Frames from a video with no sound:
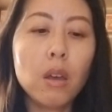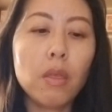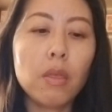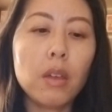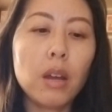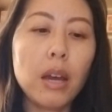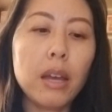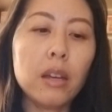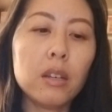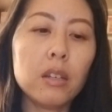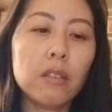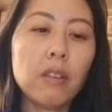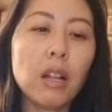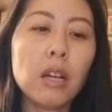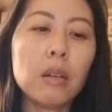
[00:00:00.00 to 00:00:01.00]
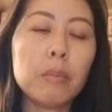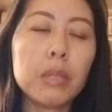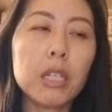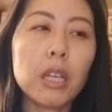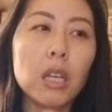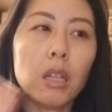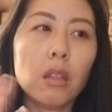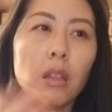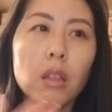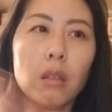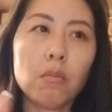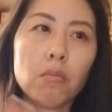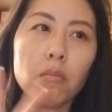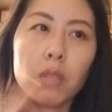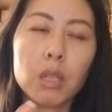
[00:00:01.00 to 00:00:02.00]
that I had developed
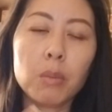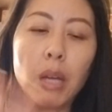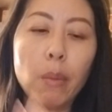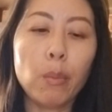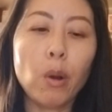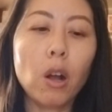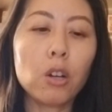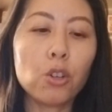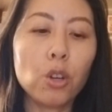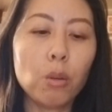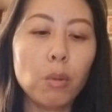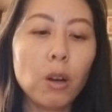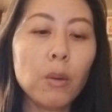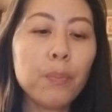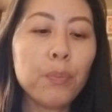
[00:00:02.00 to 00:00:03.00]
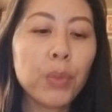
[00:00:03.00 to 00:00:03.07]
in September, October.